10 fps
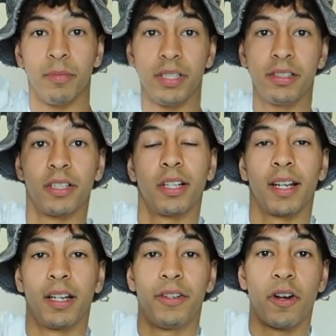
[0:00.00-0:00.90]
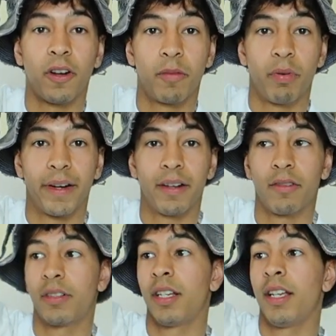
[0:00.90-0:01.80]
These are like a dark
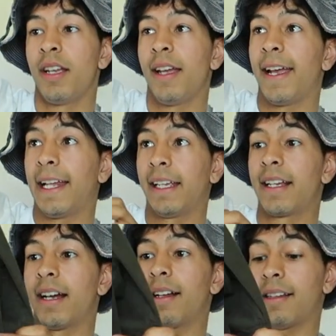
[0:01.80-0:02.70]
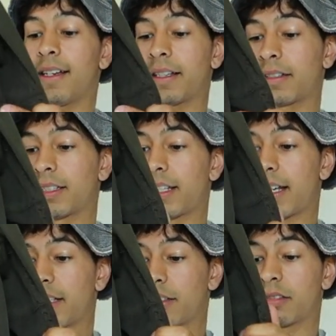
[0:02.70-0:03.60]
brown and they got like, they
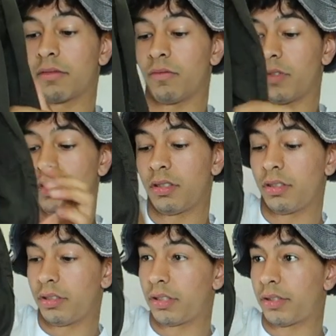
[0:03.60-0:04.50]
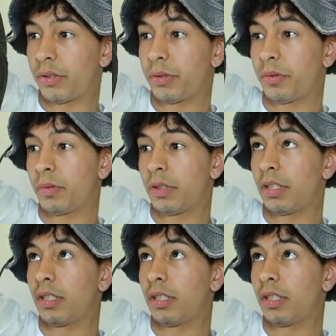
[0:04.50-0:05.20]
got one, two,